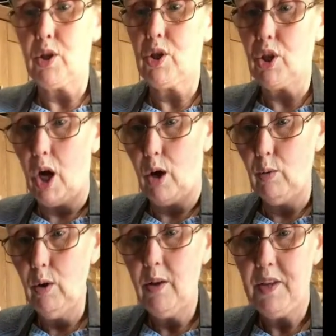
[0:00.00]
so
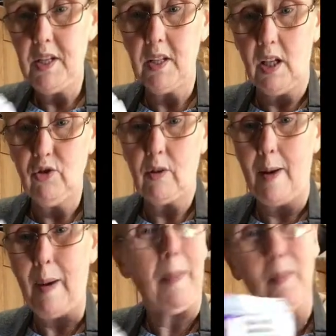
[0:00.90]
this is 100 grams,
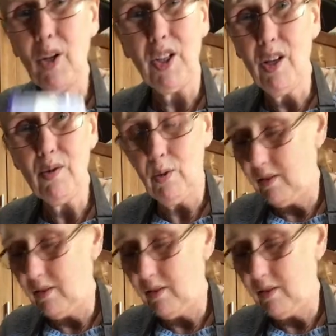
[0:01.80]
but I'm not going to use all